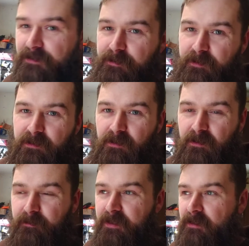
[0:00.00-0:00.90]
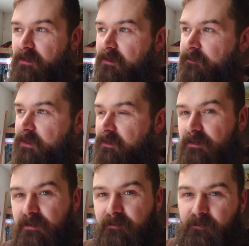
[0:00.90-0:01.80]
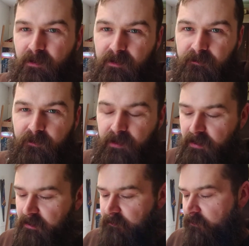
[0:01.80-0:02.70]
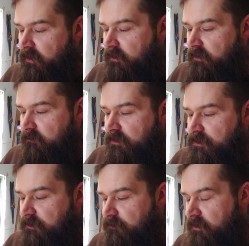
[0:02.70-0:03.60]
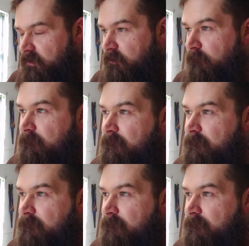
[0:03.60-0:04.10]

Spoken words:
Some good Colombian coffee on Freehand Friday with some